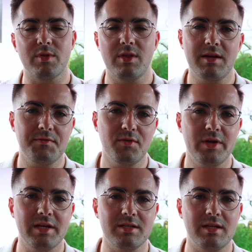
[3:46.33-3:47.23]

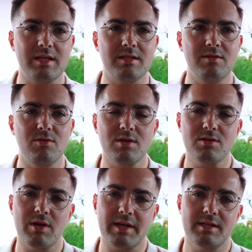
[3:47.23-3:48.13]
Thankfully, it
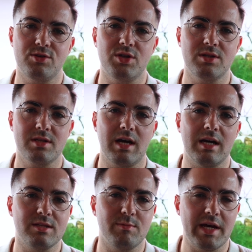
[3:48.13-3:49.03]
looks like it's just
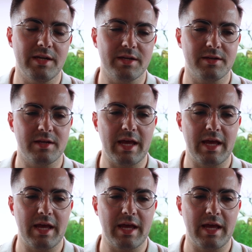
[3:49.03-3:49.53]
cosmetic,